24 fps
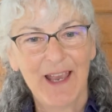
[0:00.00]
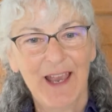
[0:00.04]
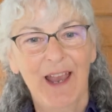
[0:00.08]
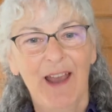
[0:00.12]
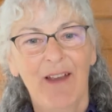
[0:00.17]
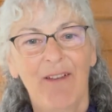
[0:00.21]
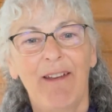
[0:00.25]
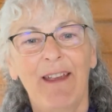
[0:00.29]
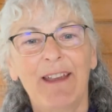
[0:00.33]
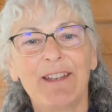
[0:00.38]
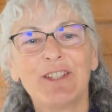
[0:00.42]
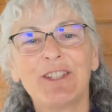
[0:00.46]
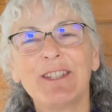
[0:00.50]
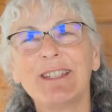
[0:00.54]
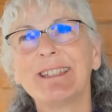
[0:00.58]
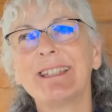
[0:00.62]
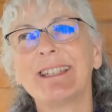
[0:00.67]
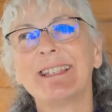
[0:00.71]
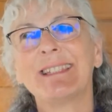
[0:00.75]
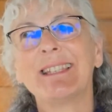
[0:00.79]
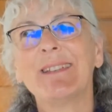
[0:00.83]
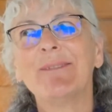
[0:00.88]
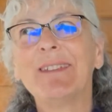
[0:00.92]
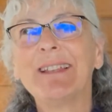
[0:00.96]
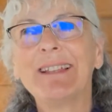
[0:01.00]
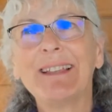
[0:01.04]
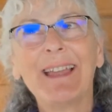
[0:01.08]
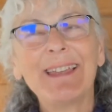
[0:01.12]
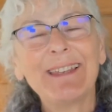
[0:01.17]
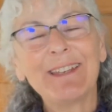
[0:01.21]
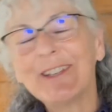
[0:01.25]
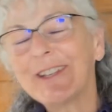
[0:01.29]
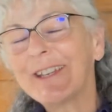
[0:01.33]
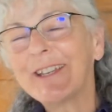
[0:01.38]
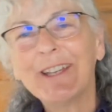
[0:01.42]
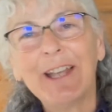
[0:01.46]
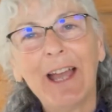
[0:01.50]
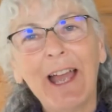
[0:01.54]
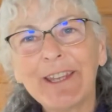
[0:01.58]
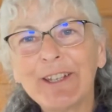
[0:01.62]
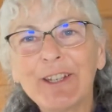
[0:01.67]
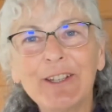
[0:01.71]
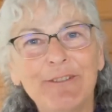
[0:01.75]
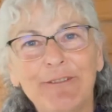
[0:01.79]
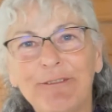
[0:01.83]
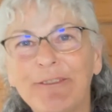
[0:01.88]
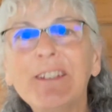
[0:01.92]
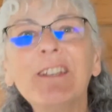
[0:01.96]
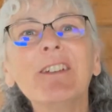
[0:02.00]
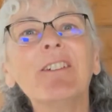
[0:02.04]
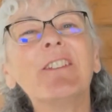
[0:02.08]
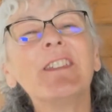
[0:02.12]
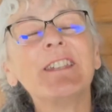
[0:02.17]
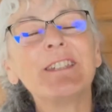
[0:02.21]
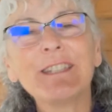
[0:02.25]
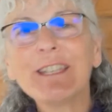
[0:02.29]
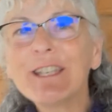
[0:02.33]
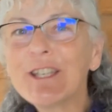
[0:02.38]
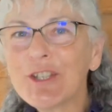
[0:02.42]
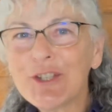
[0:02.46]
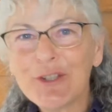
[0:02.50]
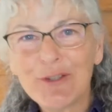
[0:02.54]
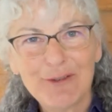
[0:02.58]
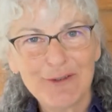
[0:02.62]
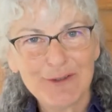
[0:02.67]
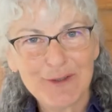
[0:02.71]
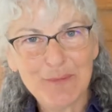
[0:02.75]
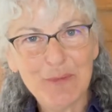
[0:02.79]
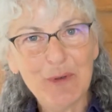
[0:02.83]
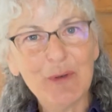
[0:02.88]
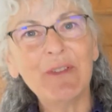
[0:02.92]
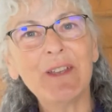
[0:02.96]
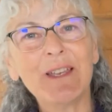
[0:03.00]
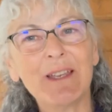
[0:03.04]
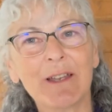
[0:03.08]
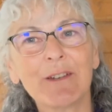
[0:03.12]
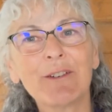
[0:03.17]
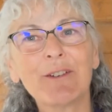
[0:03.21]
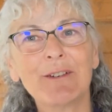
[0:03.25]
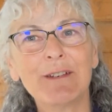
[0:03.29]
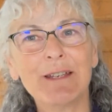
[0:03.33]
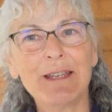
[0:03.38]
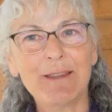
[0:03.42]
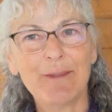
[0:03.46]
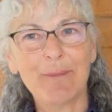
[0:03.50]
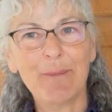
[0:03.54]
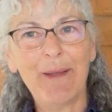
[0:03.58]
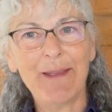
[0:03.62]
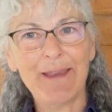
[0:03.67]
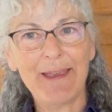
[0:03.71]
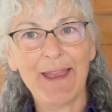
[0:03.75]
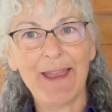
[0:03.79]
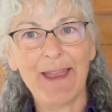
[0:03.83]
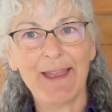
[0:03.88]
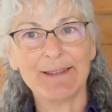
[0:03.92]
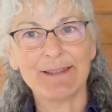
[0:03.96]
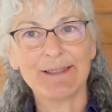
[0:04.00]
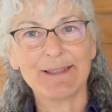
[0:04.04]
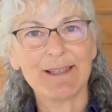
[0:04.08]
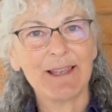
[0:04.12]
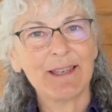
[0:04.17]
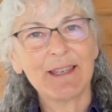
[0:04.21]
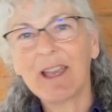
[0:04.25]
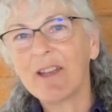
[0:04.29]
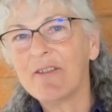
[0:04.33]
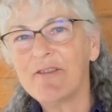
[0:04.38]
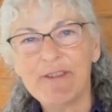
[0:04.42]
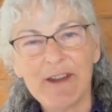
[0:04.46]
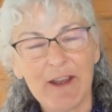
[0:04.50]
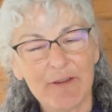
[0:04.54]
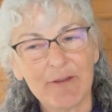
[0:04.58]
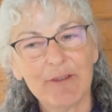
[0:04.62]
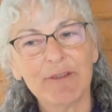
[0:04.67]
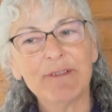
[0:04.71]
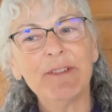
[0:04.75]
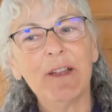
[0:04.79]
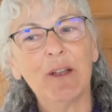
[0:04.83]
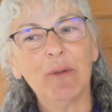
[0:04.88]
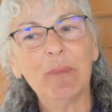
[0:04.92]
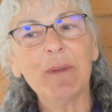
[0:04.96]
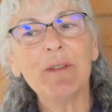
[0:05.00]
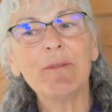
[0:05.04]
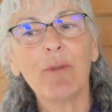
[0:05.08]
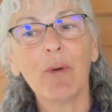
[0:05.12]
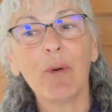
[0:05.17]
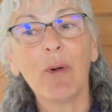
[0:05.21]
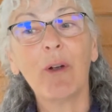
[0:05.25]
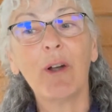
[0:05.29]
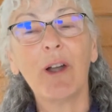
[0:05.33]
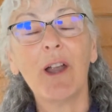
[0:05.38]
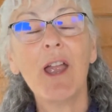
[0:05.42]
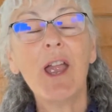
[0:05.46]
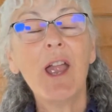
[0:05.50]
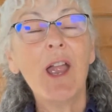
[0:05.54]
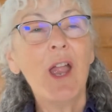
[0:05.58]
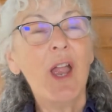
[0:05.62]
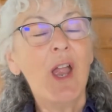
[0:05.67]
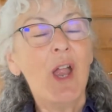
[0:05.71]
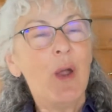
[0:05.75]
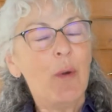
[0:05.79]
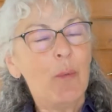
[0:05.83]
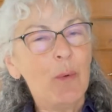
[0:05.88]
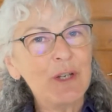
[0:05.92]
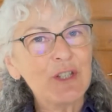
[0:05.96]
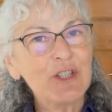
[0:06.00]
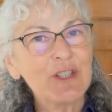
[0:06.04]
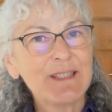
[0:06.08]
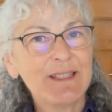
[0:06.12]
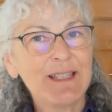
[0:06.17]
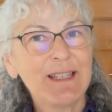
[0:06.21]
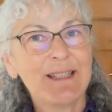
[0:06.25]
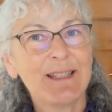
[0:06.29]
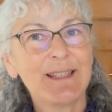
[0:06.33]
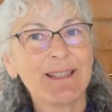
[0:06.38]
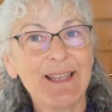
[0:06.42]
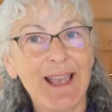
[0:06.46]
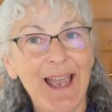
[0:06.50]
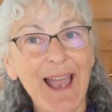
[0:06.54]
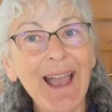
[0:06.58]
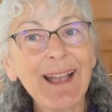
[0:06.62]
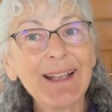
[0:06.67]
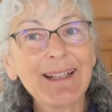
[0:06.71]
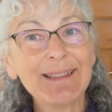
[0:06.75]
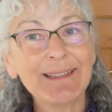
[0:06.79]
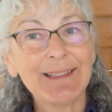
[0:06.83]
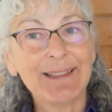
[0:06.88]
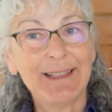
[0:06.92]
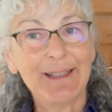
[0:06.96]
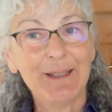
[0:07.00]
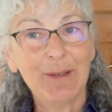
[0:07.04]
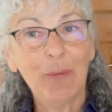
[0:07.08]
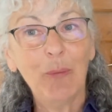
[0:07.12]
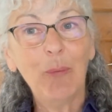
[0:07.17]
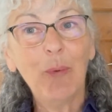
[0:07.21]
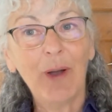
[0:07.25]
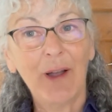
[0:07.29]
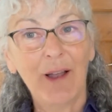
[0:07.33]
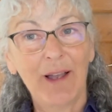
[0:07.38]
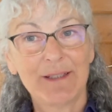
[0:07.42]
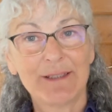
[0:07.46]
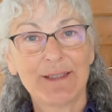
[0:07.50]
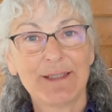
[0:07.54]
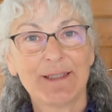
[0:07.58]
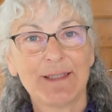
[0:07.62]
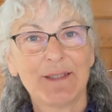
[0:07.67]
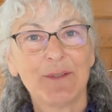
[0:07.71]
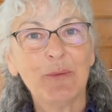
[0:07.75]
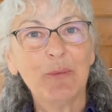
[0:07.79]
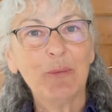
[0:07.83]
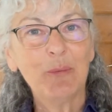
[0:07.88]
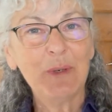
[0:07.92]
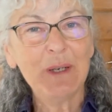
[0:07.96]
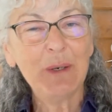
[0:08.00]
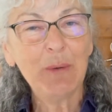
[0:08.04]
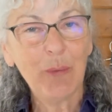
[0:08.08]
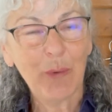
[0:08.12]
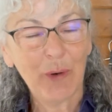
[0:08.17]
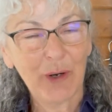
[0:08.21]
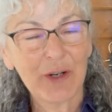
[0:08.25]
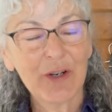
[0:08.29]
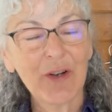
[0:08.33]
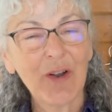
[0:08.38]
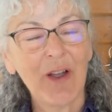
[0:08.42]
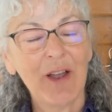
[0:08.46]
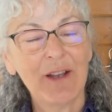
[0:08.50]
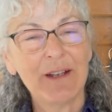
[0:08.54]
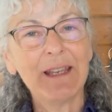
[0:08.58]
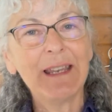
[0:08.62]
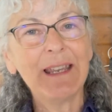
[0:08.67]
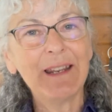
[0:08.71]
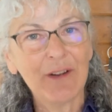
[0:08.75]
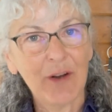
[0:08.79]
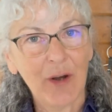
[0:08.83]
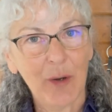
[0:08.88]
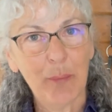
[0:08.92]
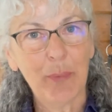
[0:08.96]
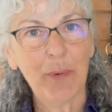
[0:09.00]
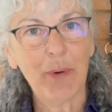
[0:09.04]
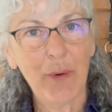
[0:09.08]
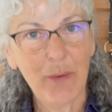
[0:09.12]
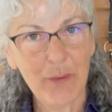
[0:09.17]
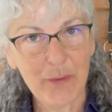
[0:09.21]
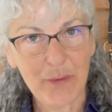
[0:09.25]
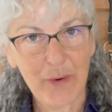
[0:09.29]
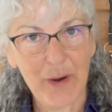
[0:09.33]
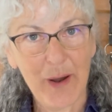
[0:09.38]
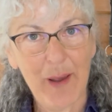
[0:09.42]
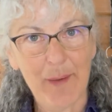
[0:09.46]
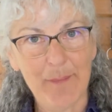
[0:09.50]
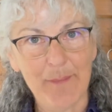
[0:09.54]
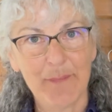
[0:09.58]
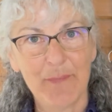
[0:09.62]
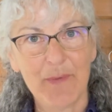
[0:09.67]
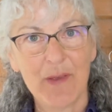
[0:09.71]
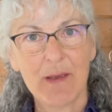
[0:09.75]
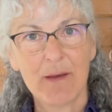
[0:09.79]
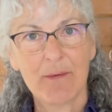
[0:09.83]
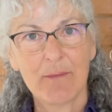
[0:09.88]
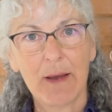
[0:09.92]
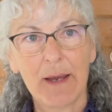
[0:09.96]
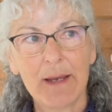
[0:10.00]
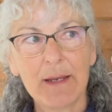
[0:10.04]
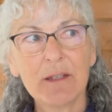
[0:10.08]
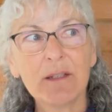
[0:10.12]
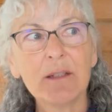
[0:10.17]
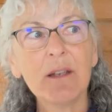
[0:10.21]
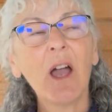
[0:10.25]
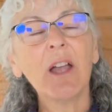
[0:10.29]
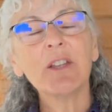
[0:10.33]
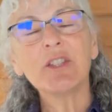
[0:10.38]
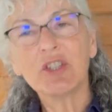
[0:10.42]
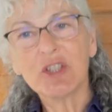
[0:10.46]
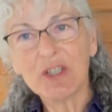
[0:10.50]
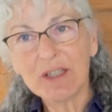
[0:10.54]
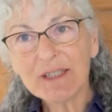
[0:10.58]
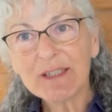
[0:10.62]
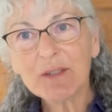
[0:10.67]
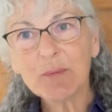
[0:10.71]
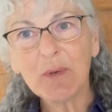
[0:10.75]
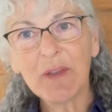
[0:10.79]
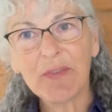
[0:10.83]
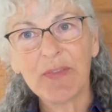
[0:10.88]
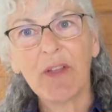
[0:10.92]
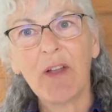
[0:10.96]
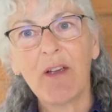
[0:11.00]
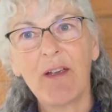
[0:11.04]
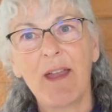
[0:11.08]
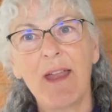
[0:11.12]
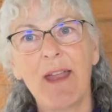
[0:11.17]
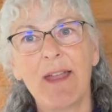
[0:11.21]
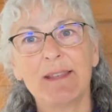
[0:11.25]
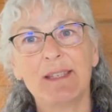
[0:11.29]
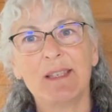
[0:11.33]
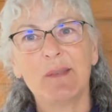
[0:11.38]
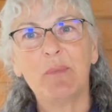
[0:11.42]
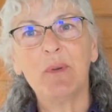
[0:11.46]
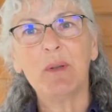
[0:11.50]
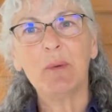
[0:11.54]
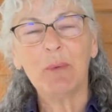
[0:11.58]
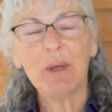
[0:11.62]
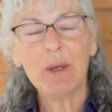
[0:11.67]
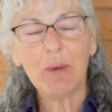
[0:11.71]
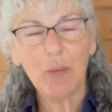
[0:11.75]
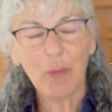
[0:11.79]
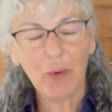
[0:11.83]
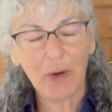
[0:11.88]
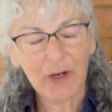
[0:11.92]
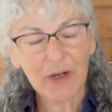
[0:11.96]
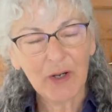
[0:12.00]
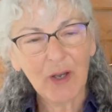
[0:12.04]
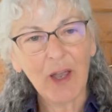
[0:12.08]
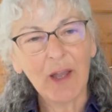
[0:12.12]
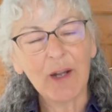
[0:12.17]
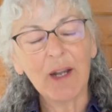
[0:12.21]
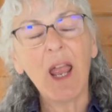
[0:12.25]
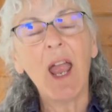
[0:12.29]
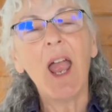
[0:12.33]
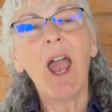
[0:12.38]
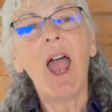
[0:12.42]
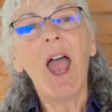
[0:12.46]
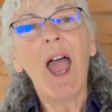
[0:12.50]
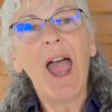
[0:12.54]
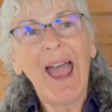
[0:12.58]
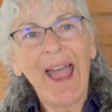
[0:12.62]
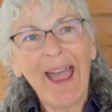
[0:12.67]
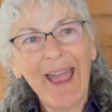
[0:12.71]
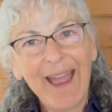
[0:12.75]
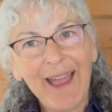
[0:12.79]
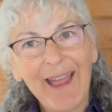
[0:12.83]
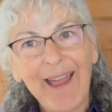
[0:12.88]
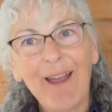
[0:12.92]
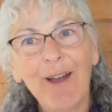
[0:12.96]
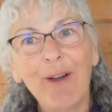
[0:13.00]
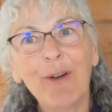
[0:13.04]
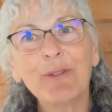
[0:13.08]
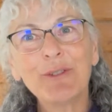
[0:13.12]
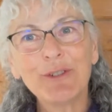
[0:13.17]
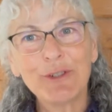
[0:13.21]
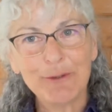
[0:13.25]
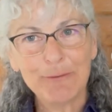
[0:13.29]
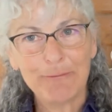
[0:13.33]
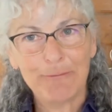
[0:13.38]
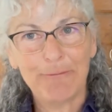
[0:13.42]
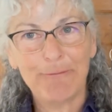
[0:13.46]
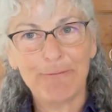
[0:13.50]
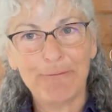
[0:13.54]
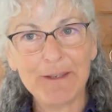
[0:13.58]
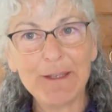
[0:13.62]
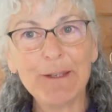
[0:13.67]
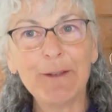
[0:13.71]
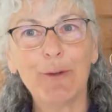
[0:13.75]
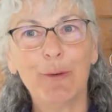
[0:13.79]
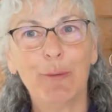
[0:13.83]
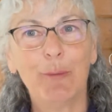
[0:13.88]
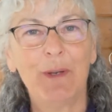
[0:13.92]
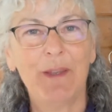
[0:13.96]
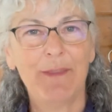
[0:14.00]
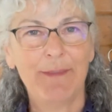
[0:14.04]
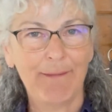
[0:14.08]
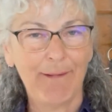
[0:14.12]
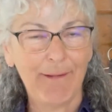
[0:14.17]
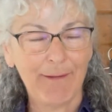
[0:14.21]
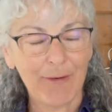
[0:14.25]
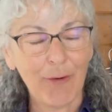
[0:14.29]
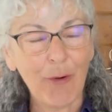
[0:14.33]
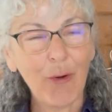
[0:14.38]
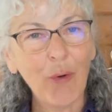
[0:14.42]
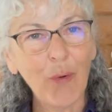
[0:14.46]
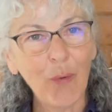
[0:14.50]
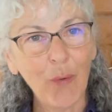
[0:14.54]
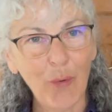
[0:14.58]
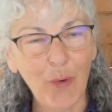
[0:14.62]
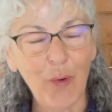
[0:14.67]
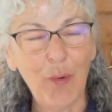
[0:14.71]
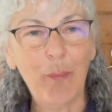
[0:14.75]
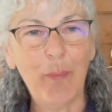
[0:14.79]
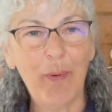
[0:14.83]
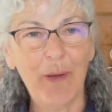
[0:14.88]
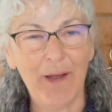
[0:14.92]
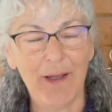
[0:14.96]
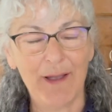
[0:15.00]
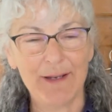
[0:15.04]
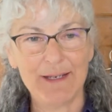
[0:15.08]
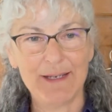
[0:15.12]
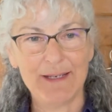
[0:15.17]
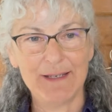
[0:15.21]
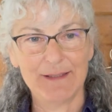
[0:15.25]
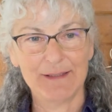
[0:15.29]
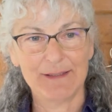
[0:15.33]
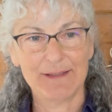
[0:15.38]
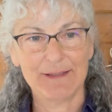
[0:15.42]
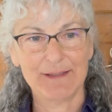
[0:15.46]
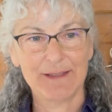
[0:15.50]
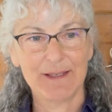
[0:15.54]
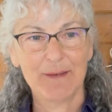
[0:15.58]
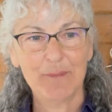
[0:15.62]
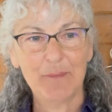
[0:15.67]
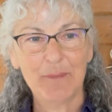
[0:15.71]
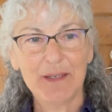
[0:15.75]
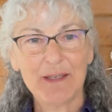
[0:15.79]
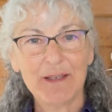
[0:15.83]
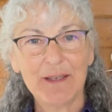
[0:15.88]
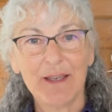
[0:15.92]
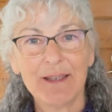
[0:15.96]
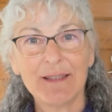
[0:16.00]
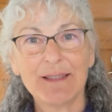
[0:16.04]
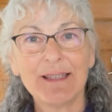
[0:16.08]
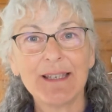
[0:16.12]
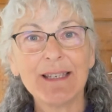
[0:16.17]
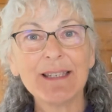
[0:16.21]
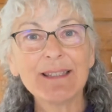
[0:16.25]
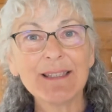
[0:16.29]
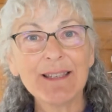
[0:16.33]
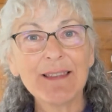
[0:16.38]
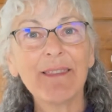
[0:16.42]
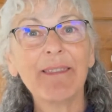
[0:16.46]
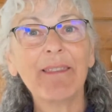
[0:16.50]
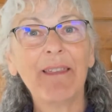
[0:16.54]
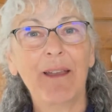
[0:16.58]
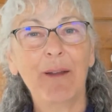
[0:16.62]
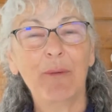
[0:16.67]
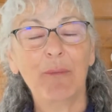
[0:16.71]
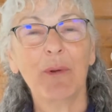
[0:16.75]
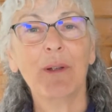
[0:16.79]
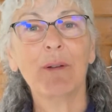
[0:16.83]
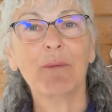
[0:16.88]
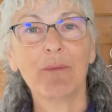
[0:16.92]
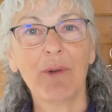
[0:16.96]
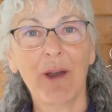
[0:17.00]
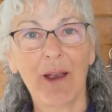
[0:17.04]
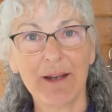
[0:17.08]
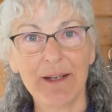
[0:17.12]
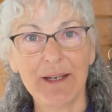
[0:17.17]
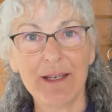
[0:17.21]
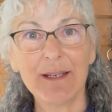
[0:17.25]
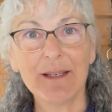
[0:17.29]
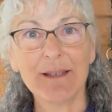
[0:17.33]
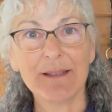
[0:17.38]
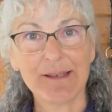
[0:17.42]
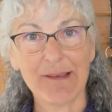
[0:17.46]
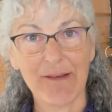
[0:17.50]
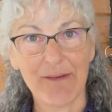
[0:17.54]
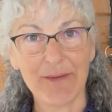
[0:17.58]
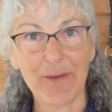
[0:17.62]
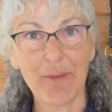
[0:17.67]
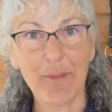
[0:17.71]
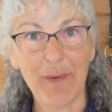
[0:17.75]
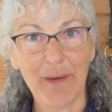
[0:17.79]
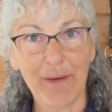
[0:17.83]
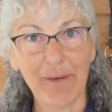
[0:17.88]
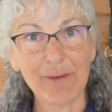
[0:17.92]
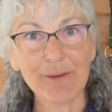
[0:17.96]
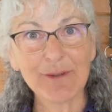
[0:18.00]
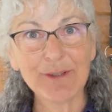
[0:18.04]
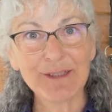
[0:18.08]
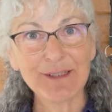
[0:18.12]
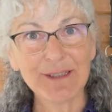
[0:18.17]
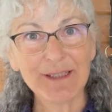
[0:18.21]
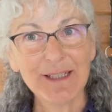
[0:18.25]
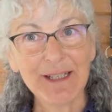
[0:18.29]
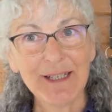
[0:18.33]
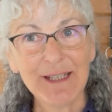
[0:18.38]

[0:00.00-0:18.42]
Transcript: Right? She said something like, I could feel the tissues moving underneath my hands like I've never felt before, which is exactly what we work on in our program, right? Not just with our hands, but we work on how to feel with our whole bodies, because isn't that what riding is all about?